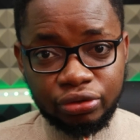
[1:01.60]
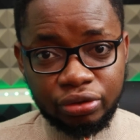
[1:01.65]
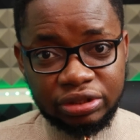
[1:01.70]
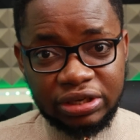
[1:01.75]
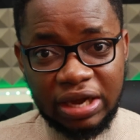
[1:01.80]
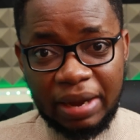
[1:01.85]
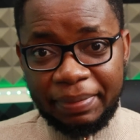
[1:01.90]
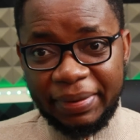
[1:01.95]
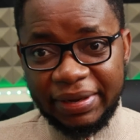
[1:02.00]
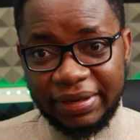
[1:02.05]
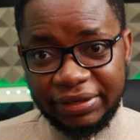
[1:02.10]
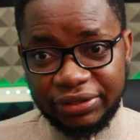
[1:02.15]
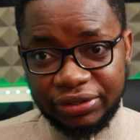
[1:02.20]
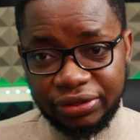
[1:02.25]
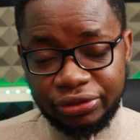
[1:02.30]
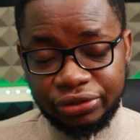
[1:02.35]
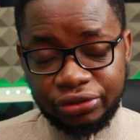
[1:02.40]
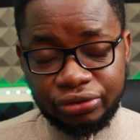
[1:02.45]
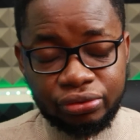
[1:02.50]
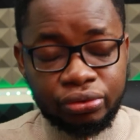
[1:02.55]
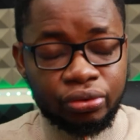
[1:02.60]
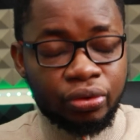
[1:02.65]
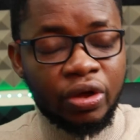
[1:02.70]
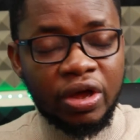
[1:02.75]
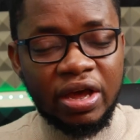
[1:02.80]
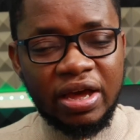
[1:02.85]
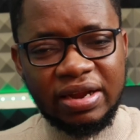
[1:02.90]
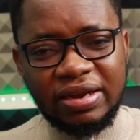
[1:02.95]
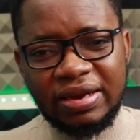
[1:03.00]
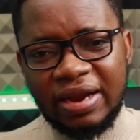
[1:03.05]
such applications to.
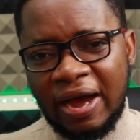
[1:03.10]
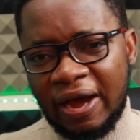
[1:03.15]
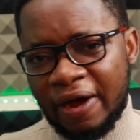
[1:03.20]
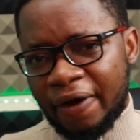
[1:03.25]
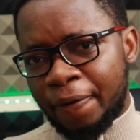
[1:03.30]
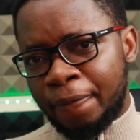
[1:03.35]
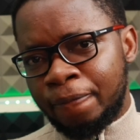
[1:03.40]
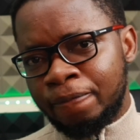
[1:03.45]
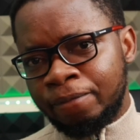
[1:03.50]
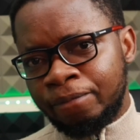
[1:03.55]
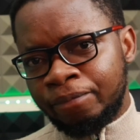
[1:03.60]
Now,